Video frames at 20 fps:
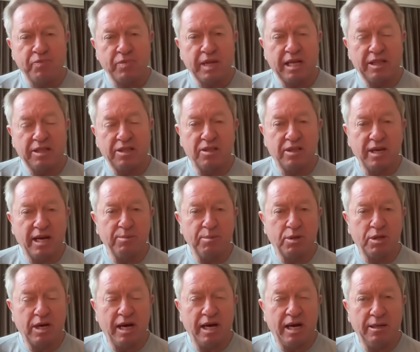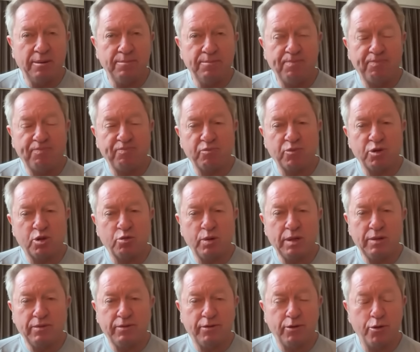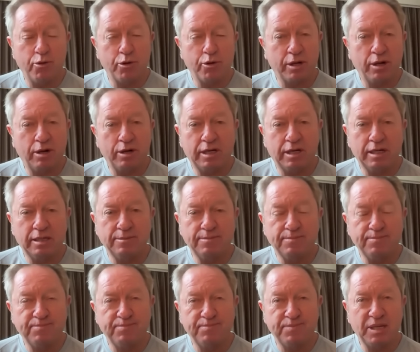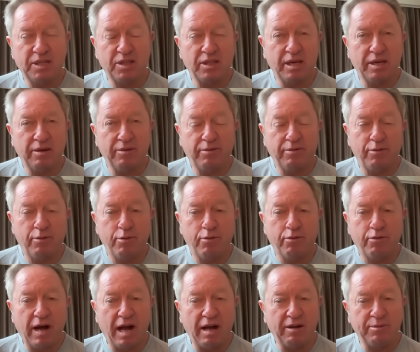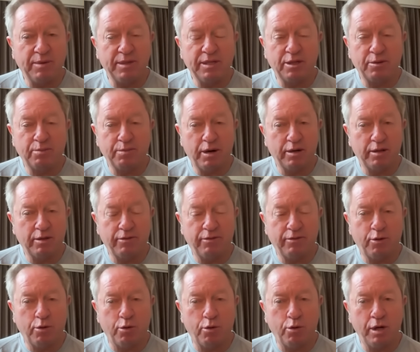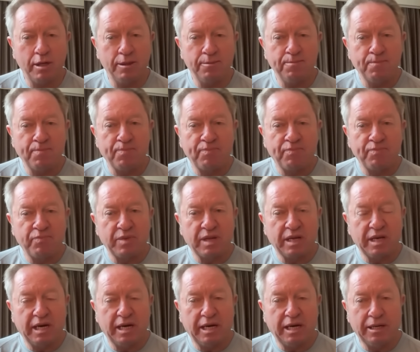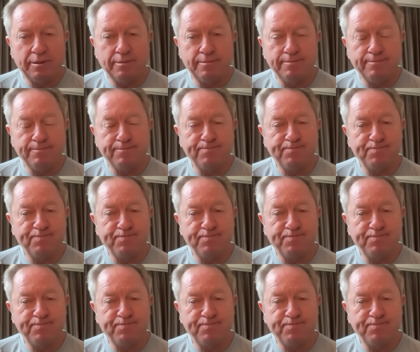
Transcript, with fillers: At the same time, between 4 o'clock and, let's say, 5 minutes past 4, the